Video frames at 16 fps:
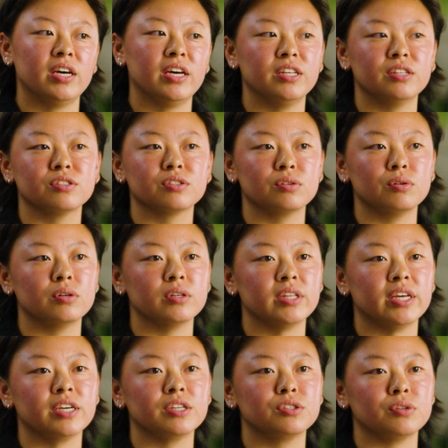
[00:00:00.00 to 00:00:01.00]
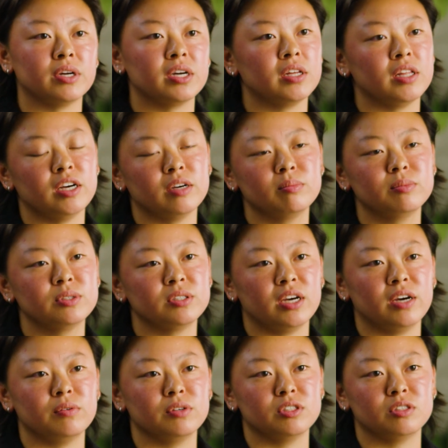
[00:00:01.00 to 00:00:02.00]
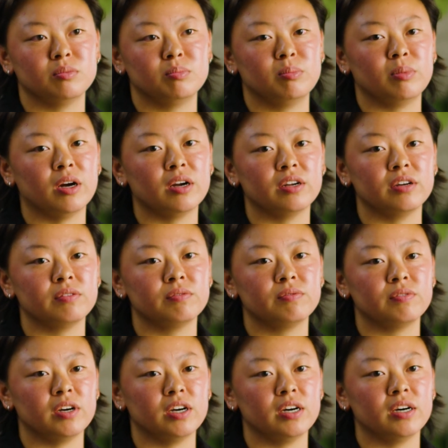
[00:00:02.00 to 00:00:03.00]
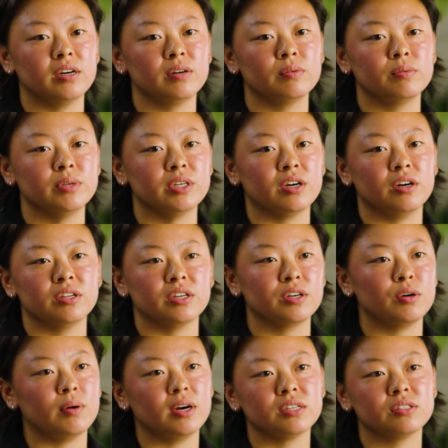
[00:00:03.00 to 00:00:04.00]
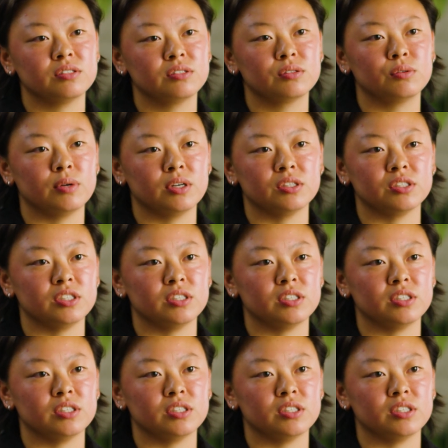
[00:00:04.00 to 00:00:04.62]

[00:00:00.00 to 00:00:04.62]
in school, like join clubs. I was part of, we called it Quest, Queers